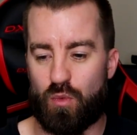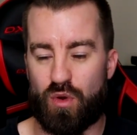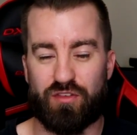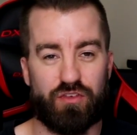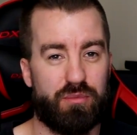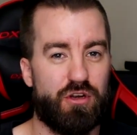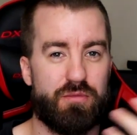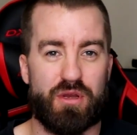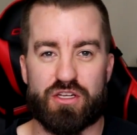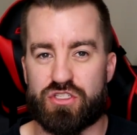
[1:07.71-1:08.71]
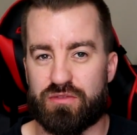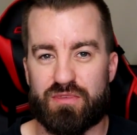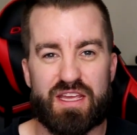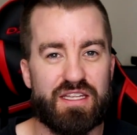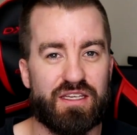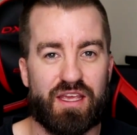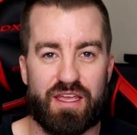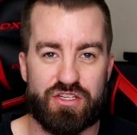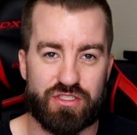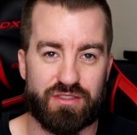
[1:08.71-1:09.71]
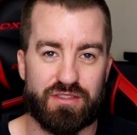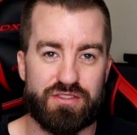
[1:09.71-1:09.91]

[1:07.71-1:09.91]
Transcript: one for pretty much any occasion.